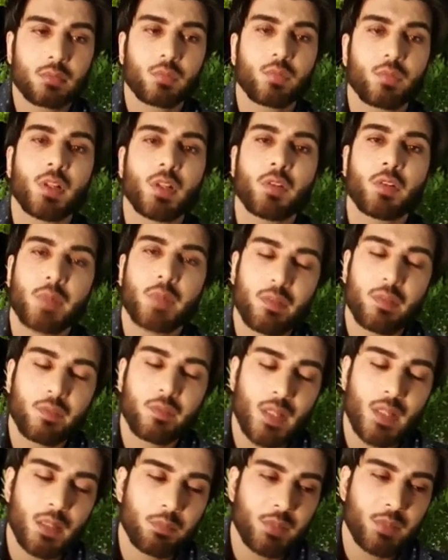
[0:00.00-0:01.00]
one of my
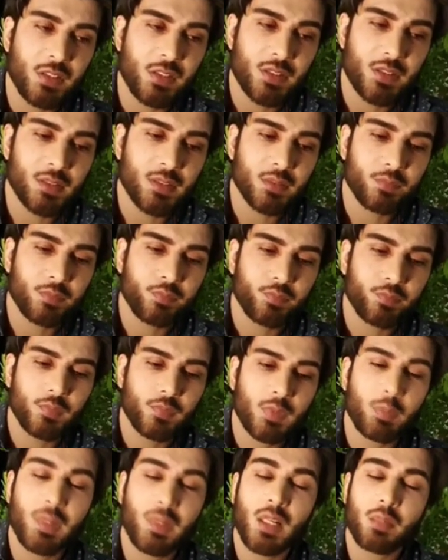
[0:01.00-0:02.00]
fan pages,
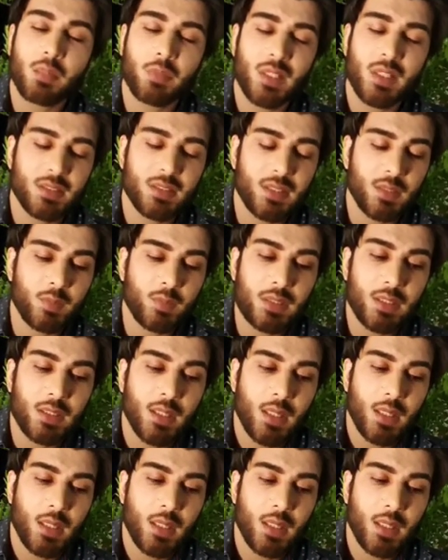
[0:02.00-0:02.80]
Imran Abbas TV.